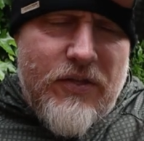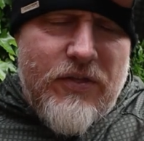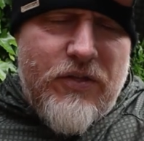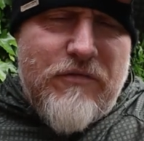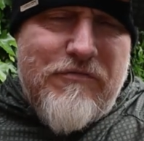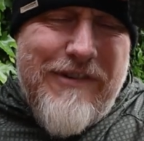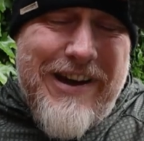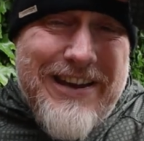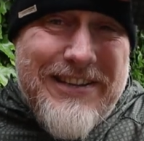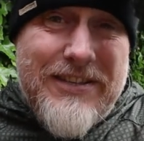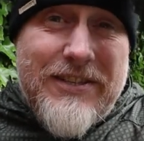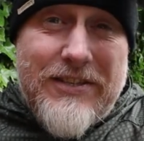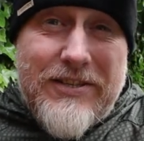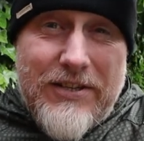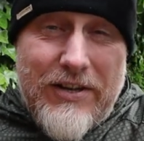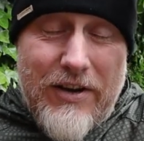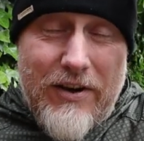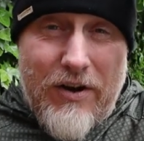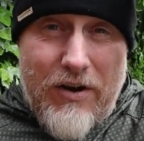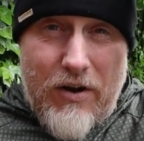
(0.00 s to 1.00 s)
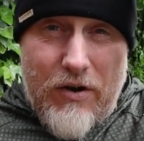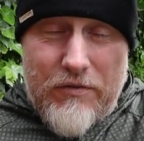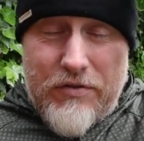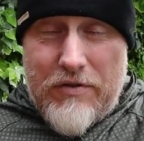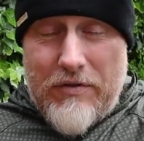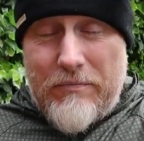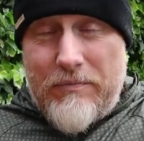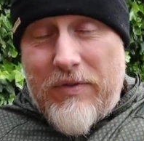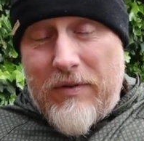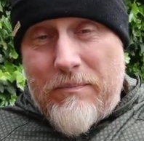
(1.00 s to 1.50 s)
The rest,
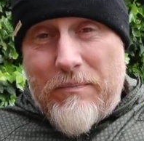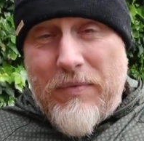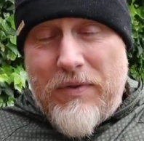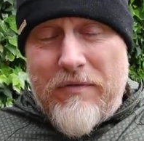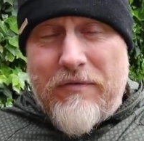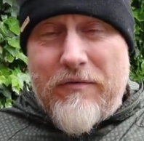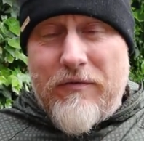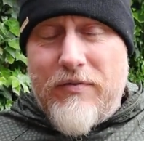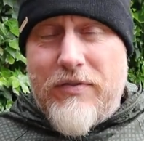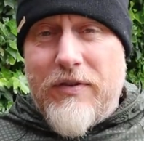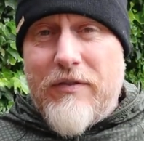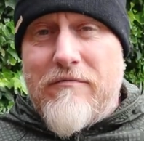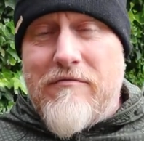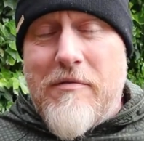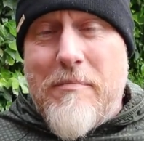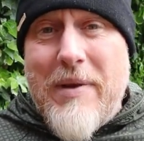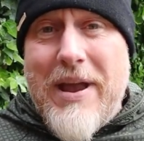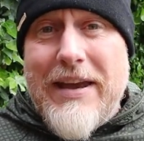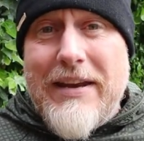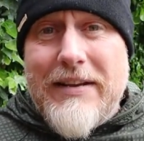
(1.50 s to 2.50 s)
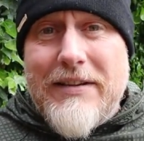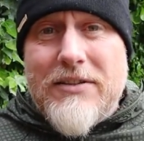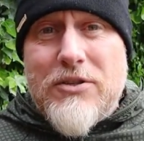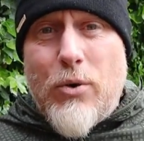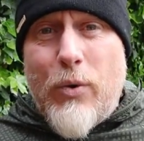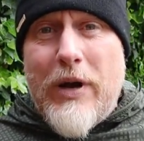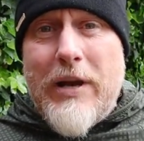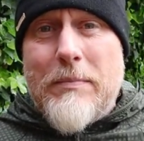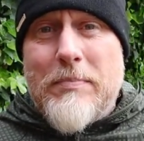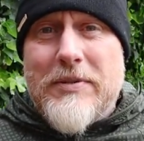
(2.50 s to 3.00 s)
the remaining
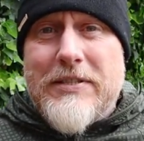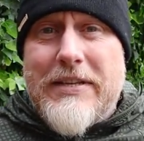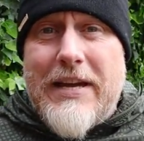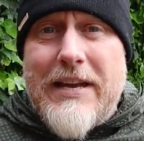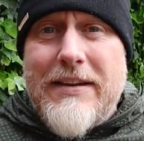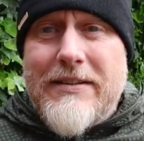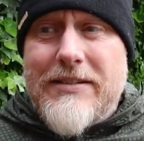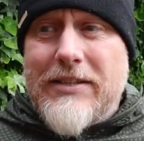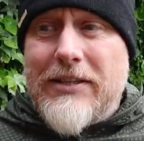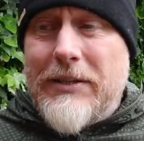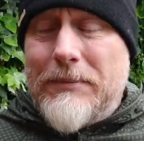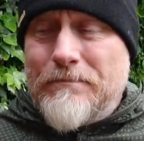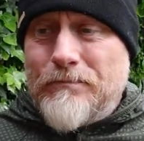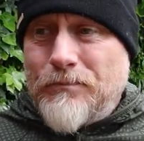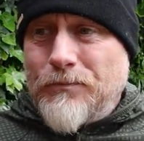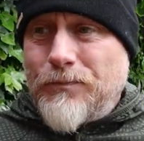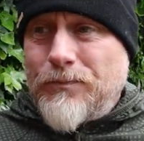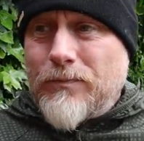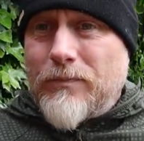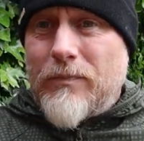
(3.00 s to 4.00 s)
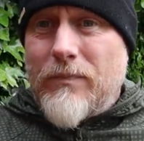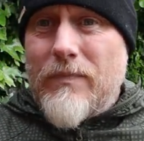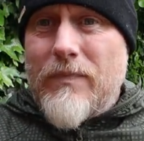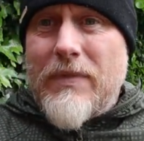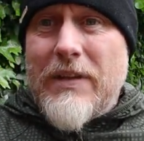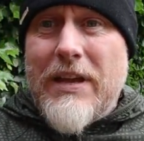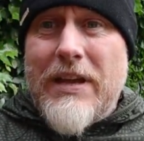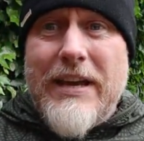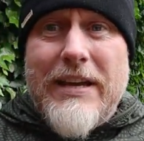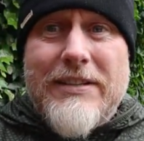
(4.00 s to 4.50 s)
20%
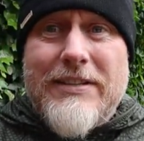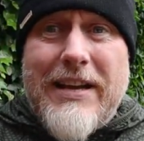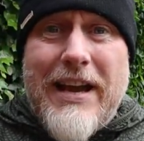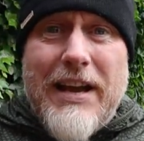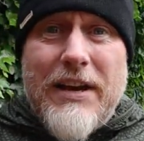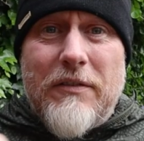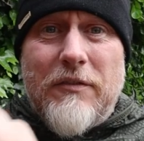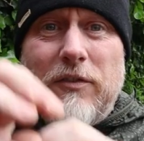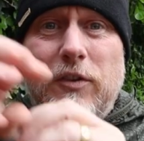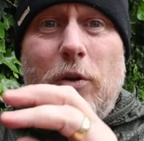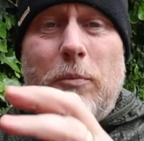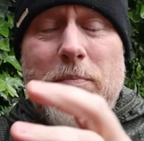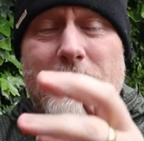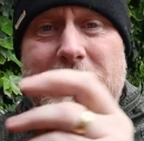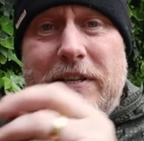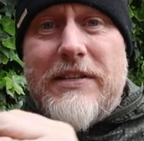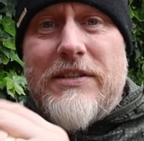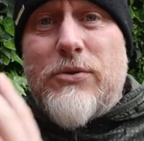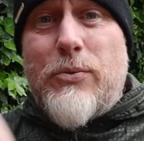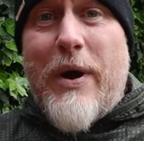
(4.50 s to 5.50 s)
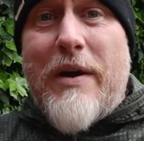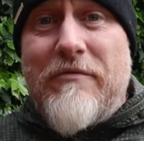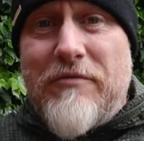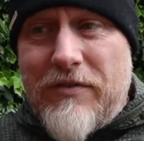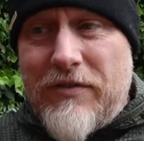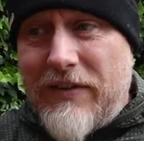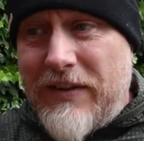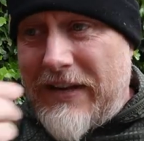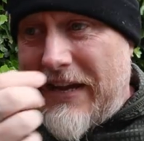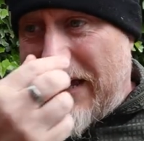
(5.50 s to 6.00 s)
is kind of lumped into
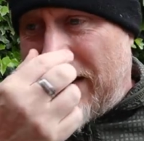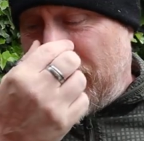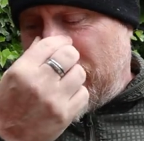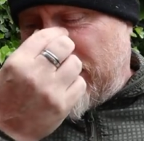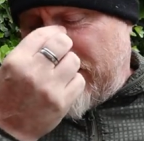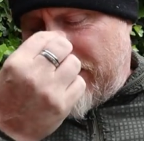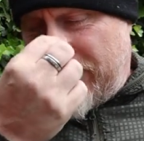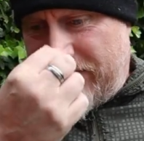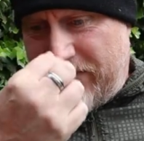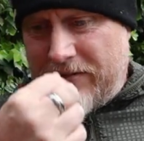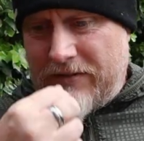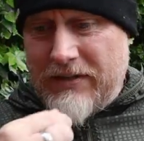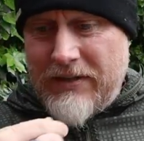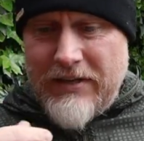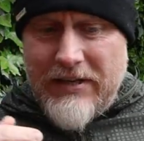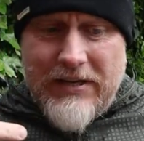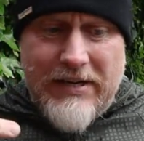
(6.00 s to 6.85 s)
everything else.